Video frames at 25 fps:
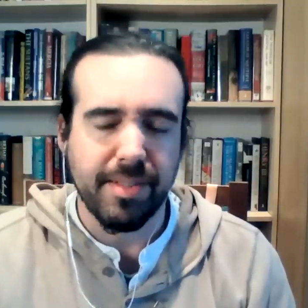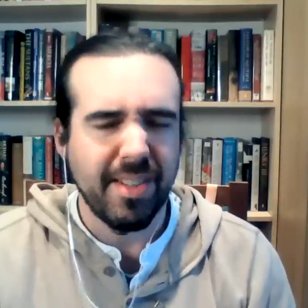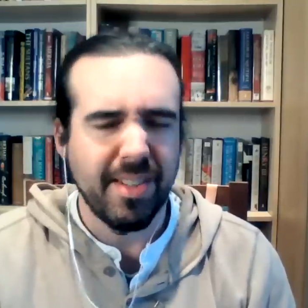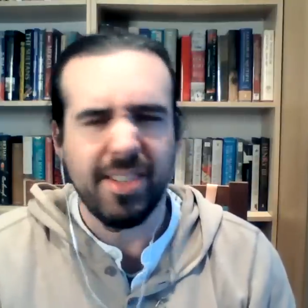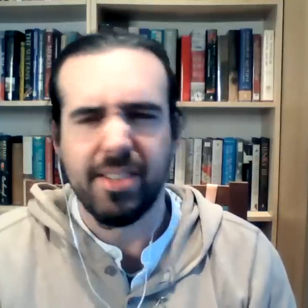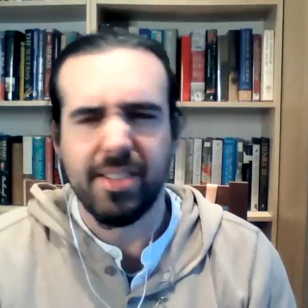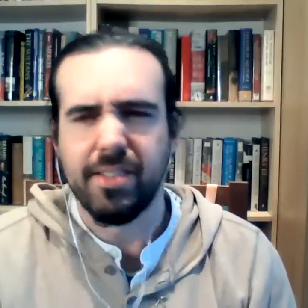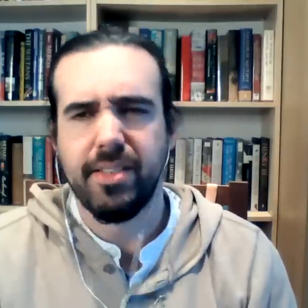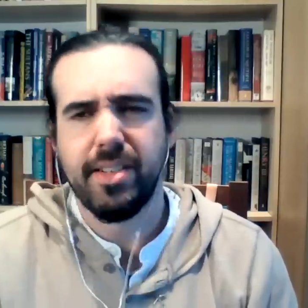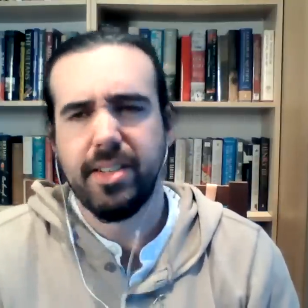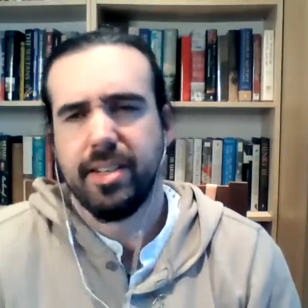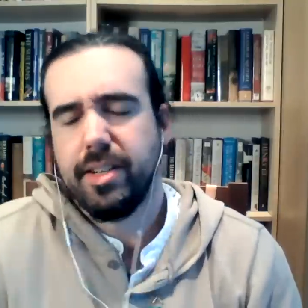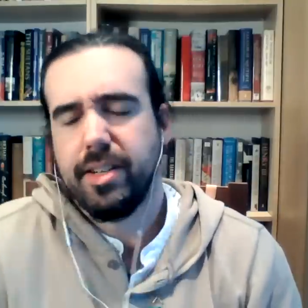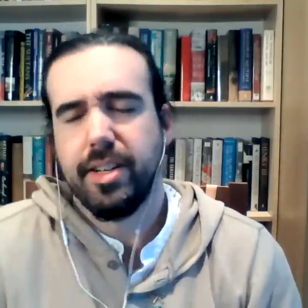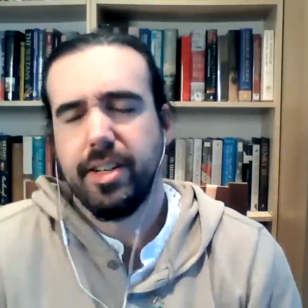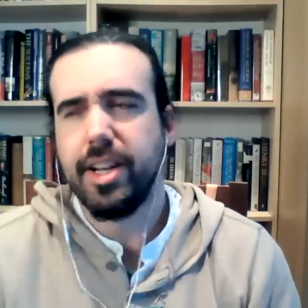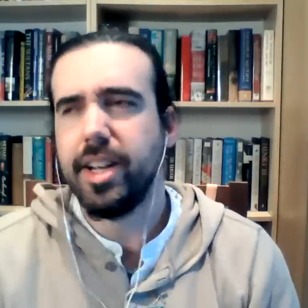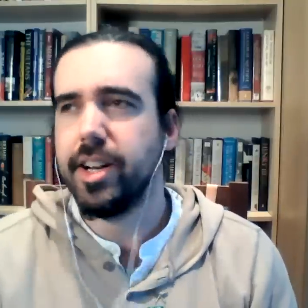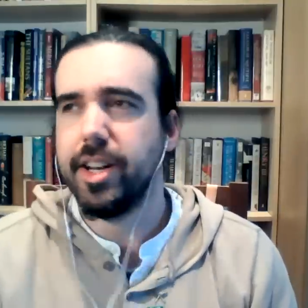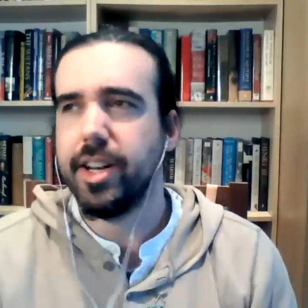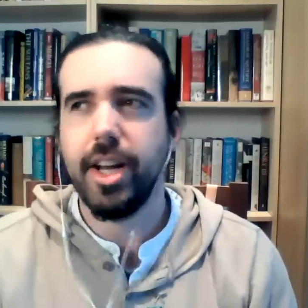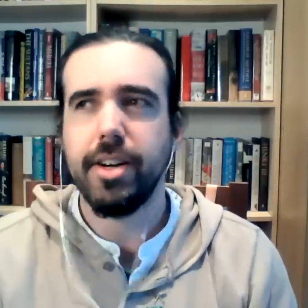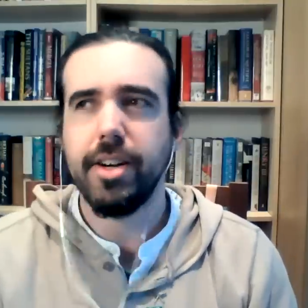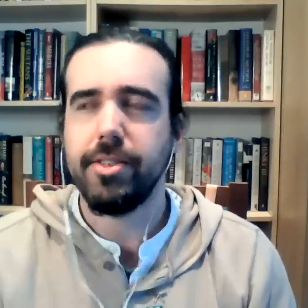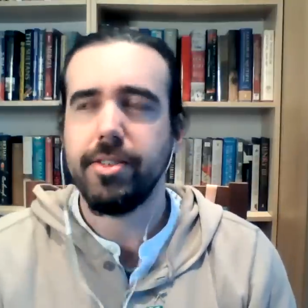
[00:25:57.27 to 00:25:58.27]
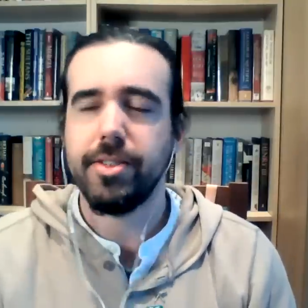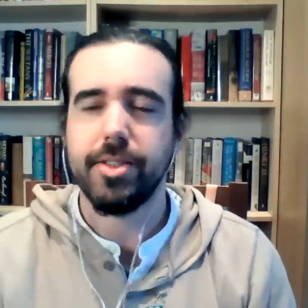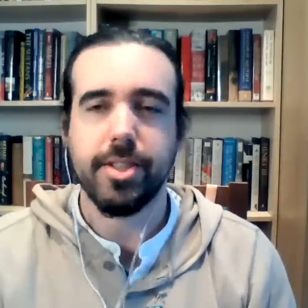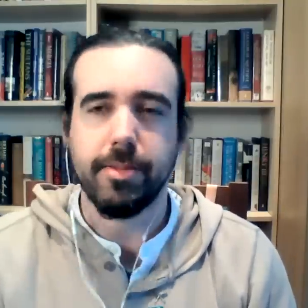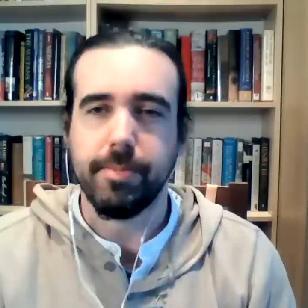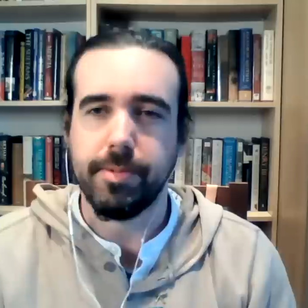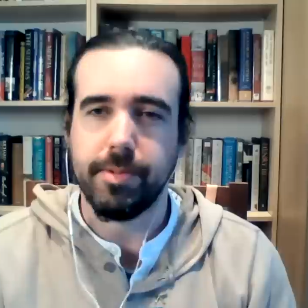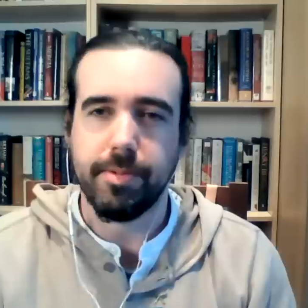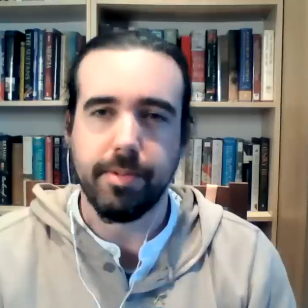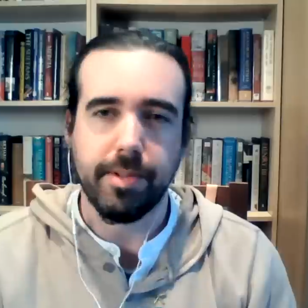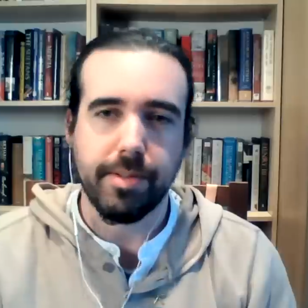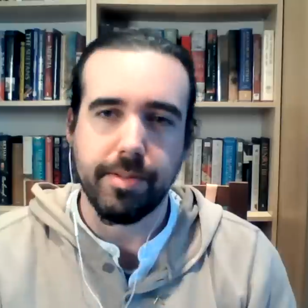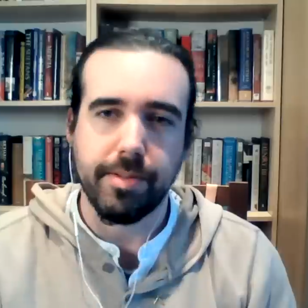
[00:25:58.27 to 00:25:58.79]
No, no, no, no
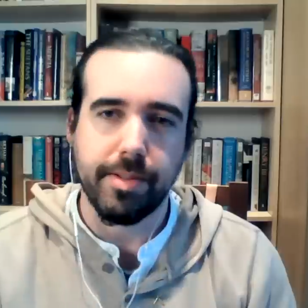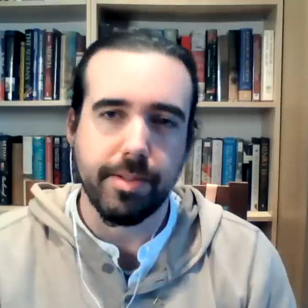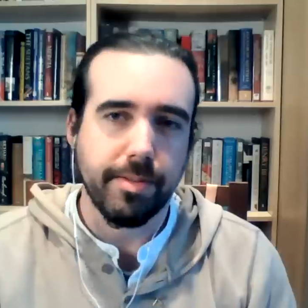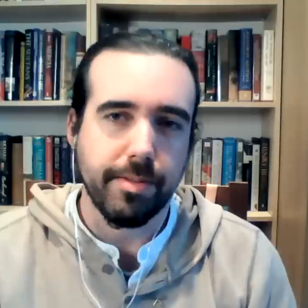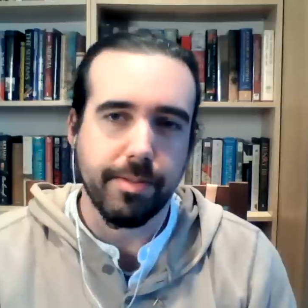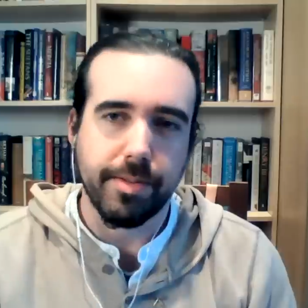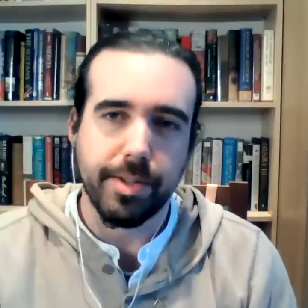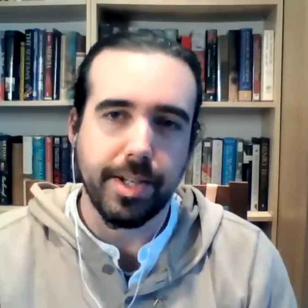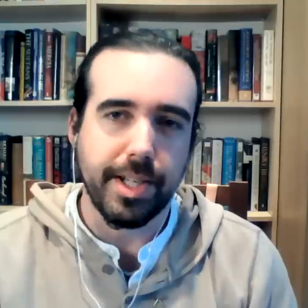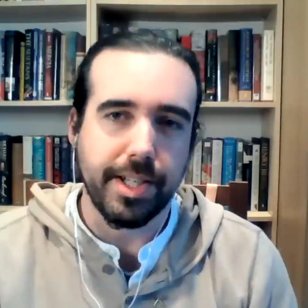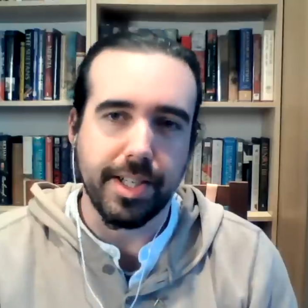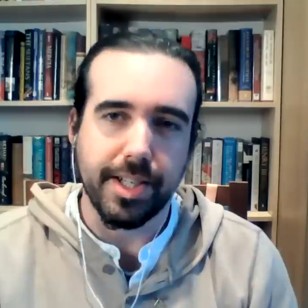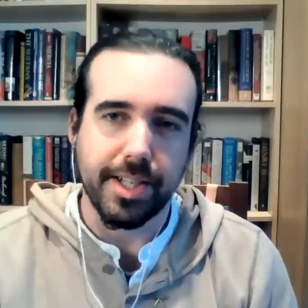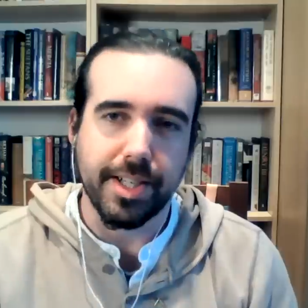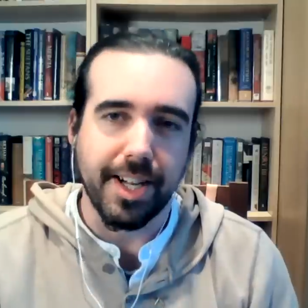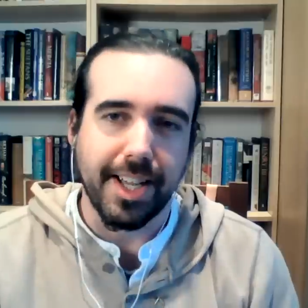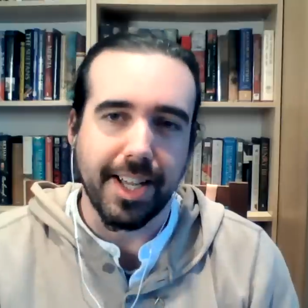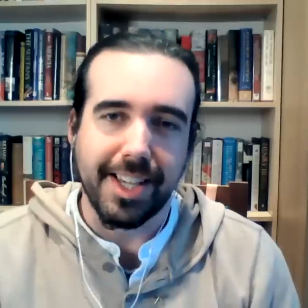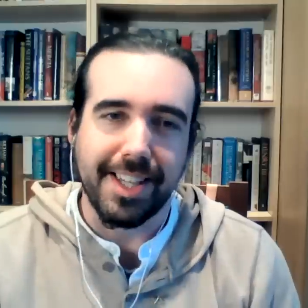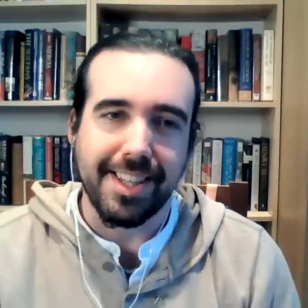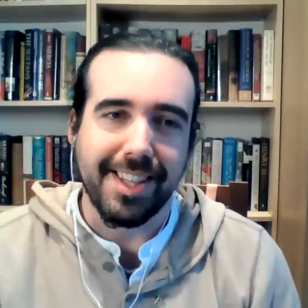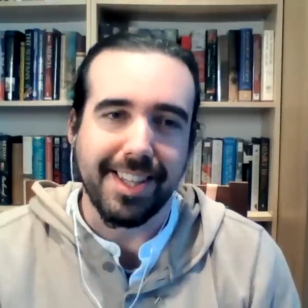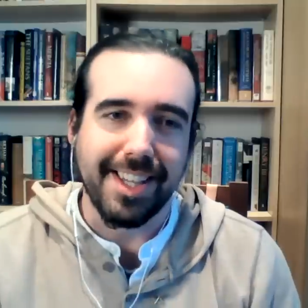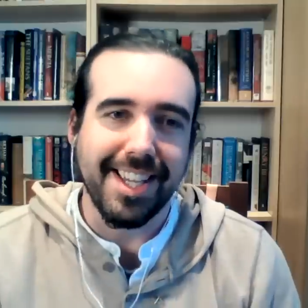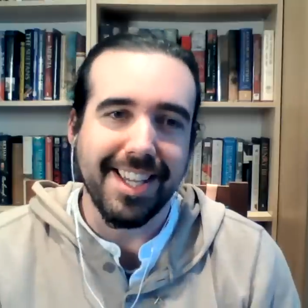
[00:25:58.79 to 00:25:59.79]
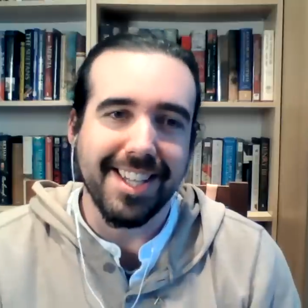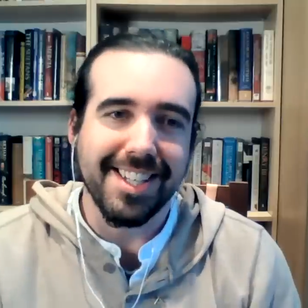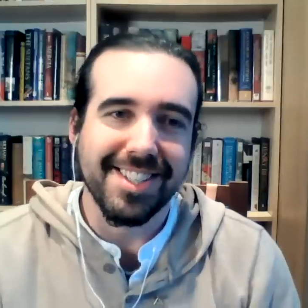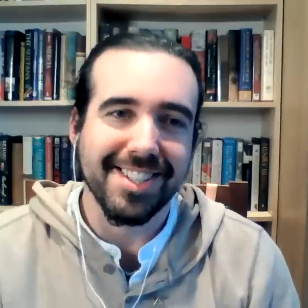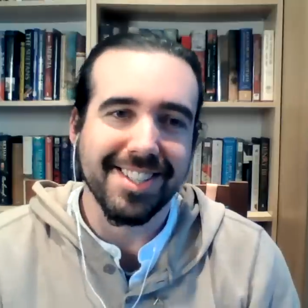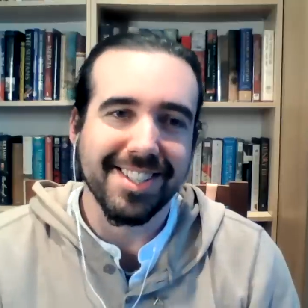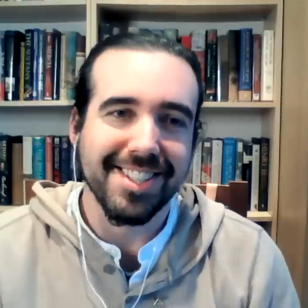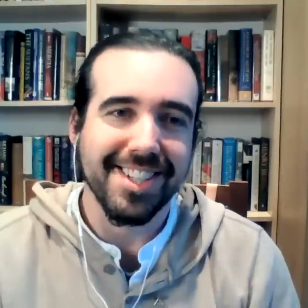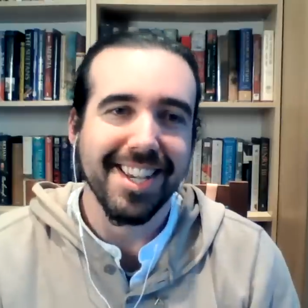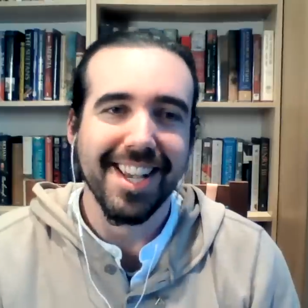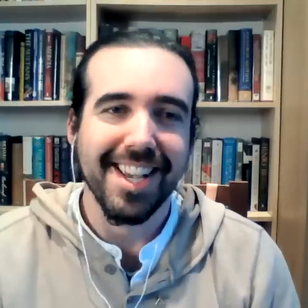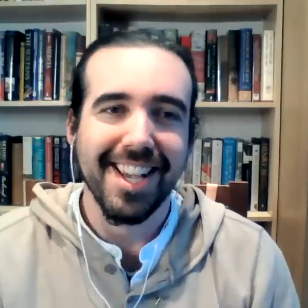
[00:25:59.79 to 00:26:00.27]
troops were tr treated like this.